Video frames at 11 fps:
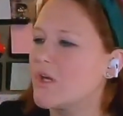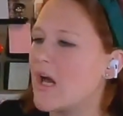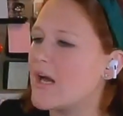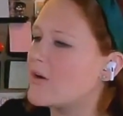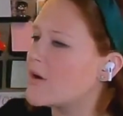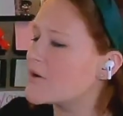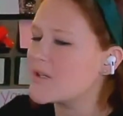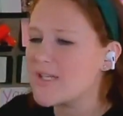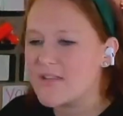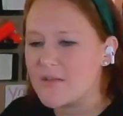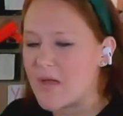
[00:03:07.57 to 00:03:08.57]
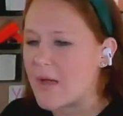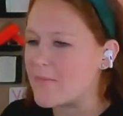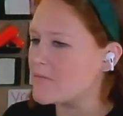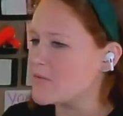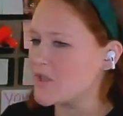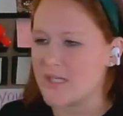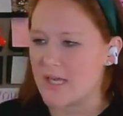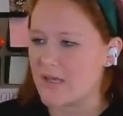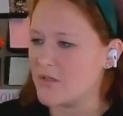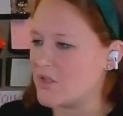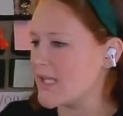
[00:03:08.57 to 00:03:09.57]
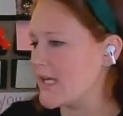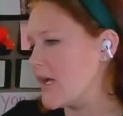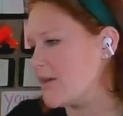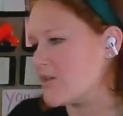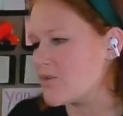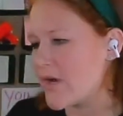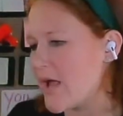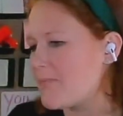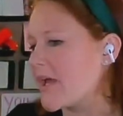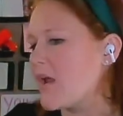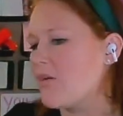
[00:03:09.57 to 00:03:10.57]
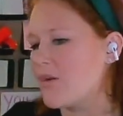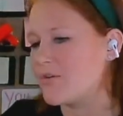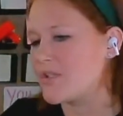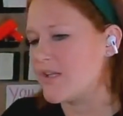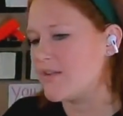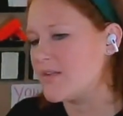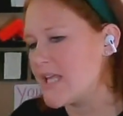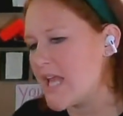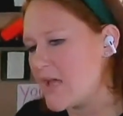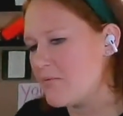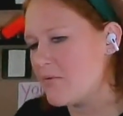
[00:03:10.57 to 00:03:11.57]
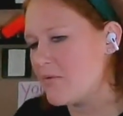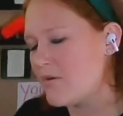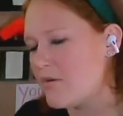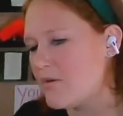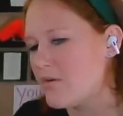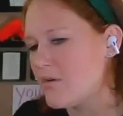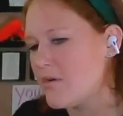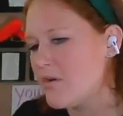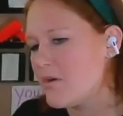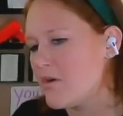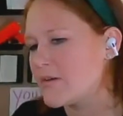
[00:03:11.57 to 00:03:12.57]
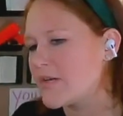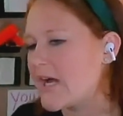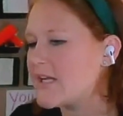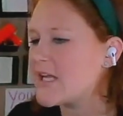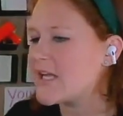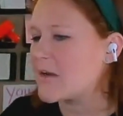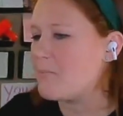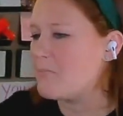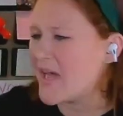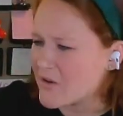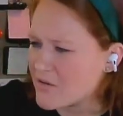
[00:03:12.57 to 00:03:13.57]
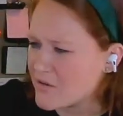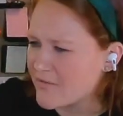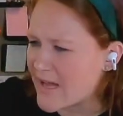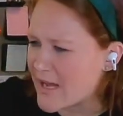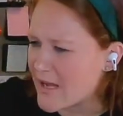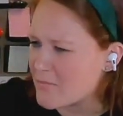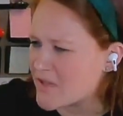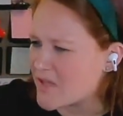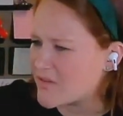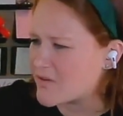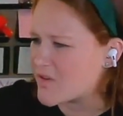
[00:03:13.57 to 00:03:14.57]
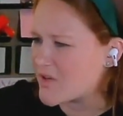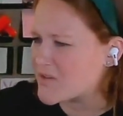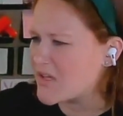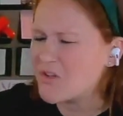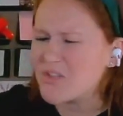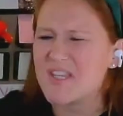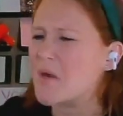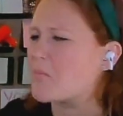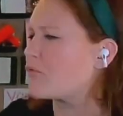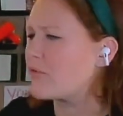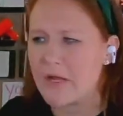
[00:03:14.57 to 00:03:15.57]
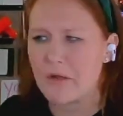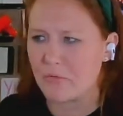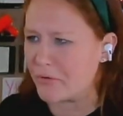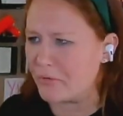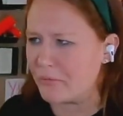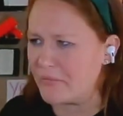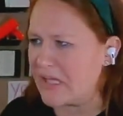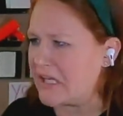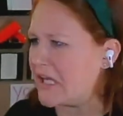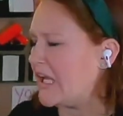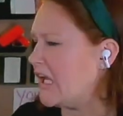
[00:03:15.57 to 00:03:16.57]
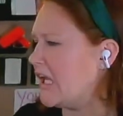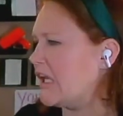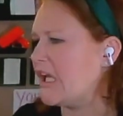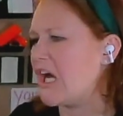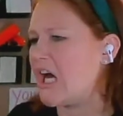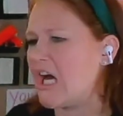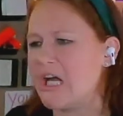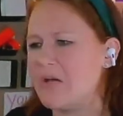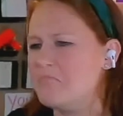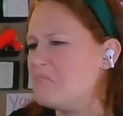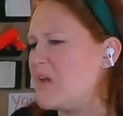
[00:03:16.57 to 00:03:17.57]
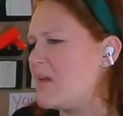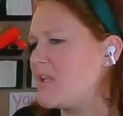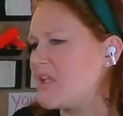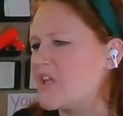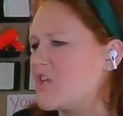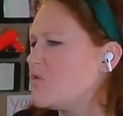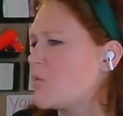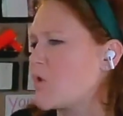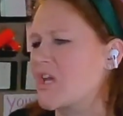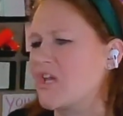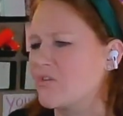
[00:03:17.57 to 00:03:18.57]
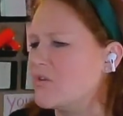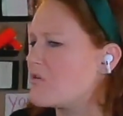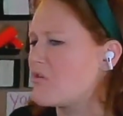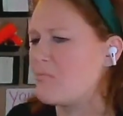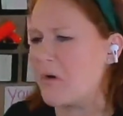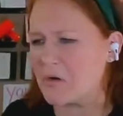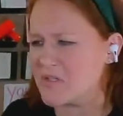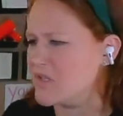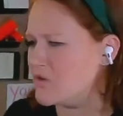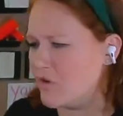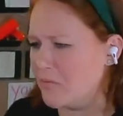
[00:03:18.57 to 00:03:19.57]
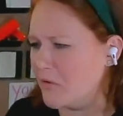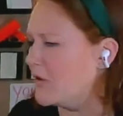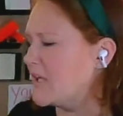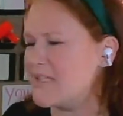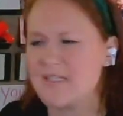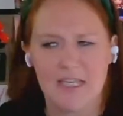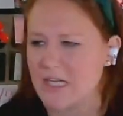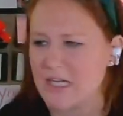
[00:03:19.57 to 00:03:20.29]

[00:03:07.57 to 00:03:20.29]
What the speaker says: I don't understand I'm just like kind of straight up, like, I don't understand the table. Mm-hmm. Kind of getting a medical vibe, but then there's also, it looks like a break room, like in maybe like you work at your local Barnes and Noble, and it's like,